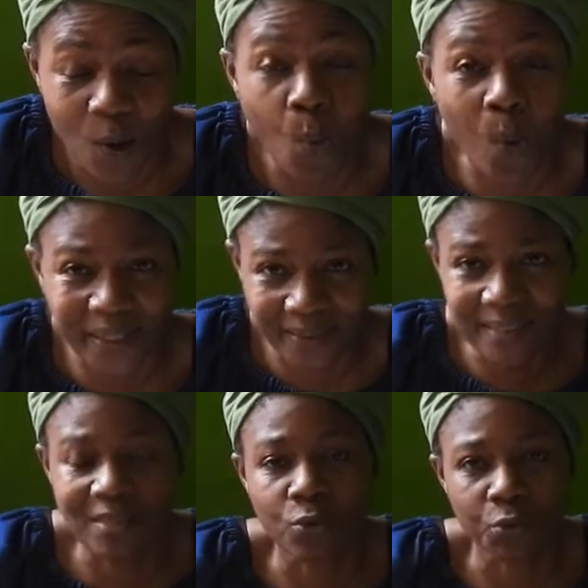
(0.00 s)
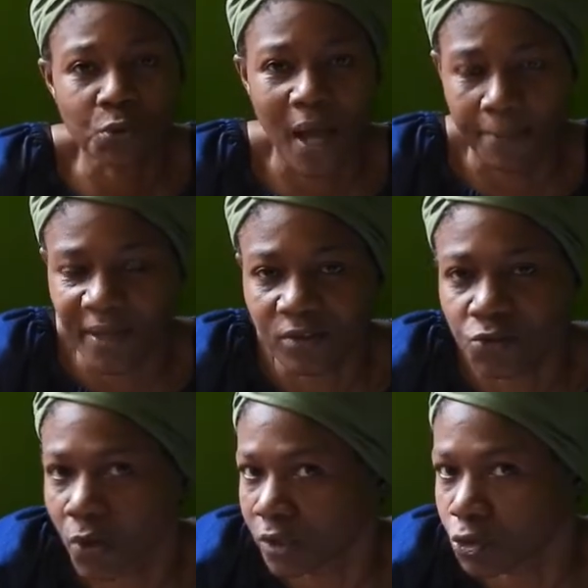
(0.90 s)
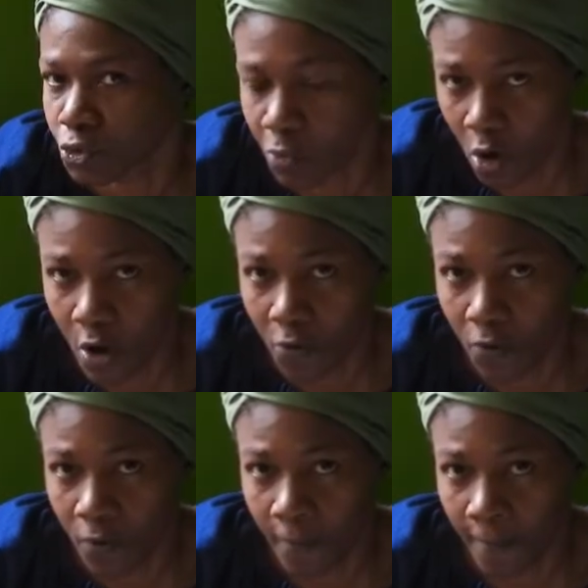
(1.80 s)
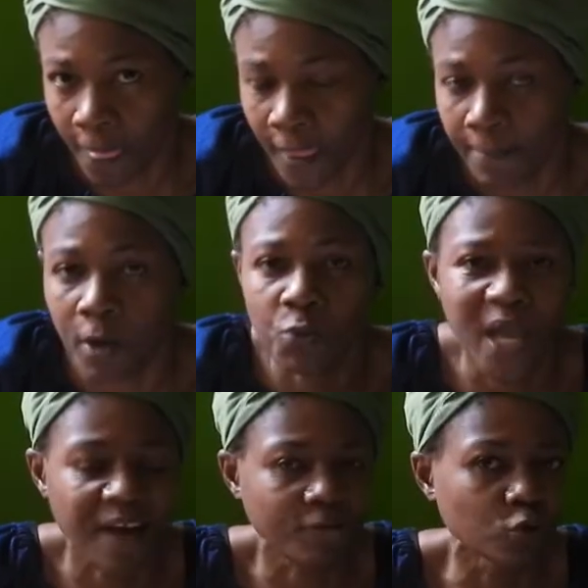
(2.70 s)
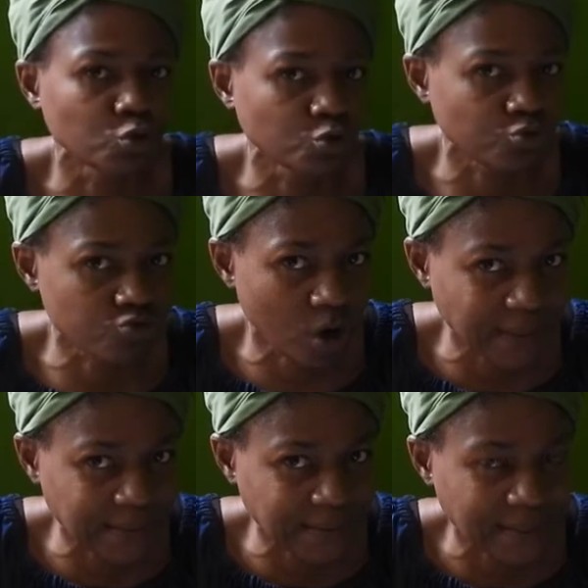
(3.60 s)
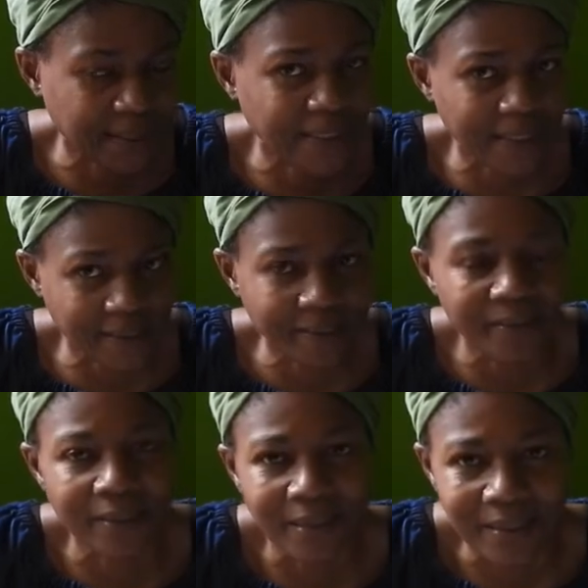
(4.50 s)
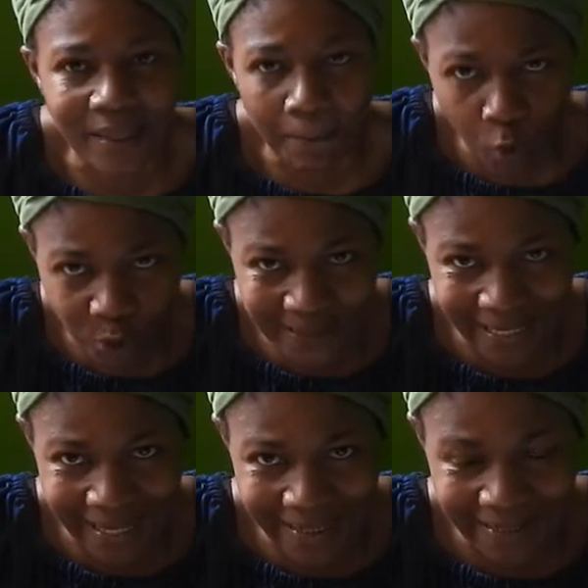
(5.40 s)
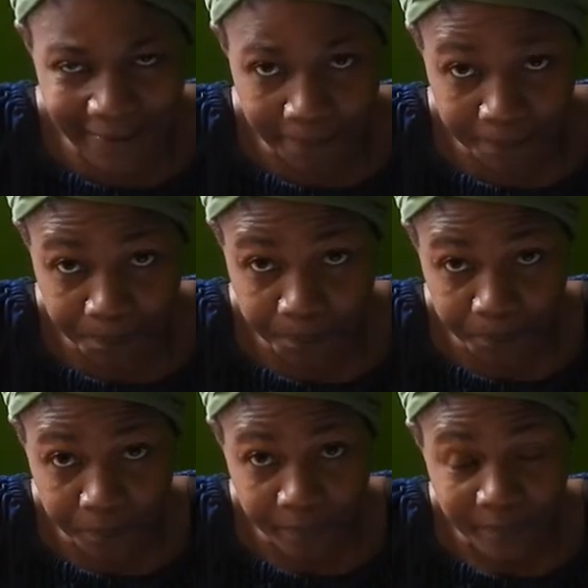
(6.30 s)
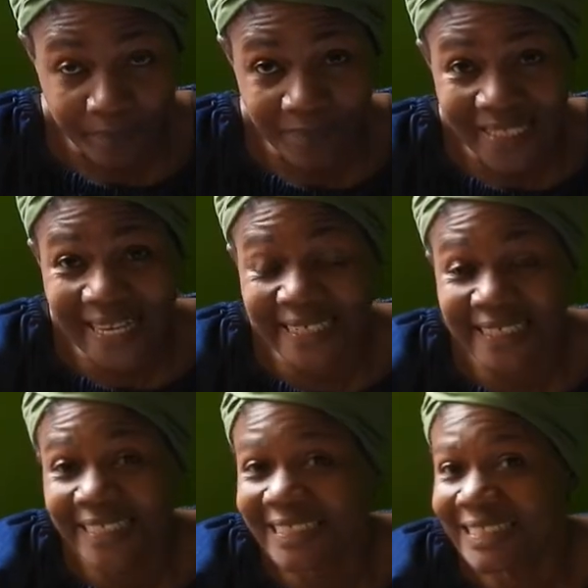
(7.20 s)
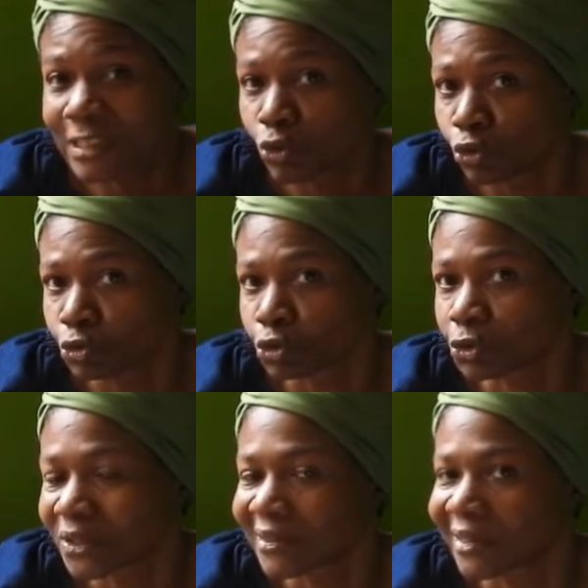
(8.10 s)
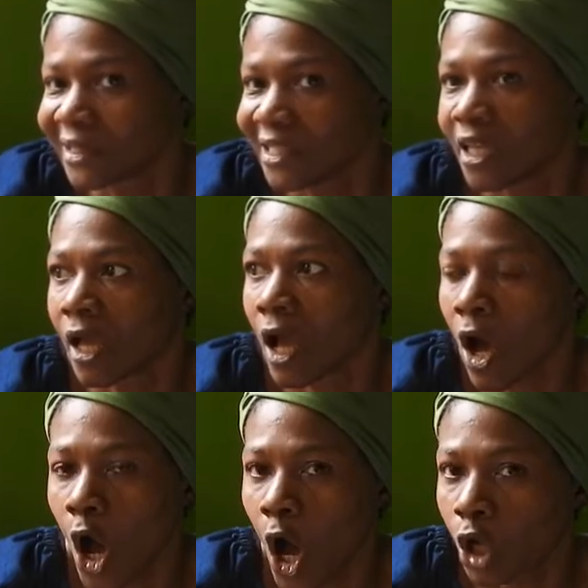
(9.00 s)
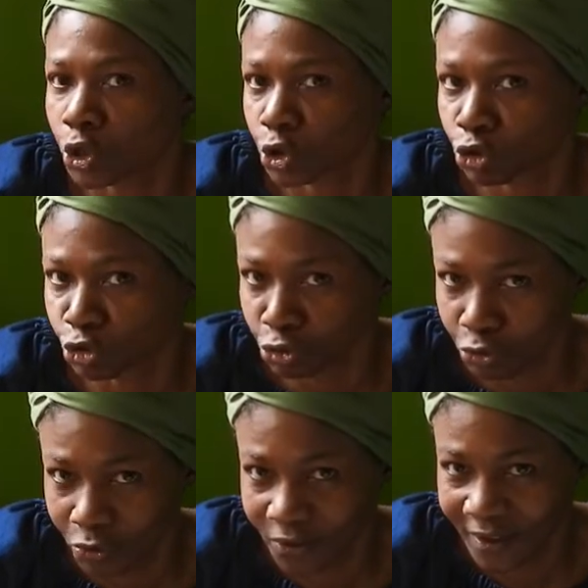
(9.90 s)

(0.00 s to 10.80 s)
what is going to happen to us tomorrow. But we have to trust in the Most High that He is going to see us through.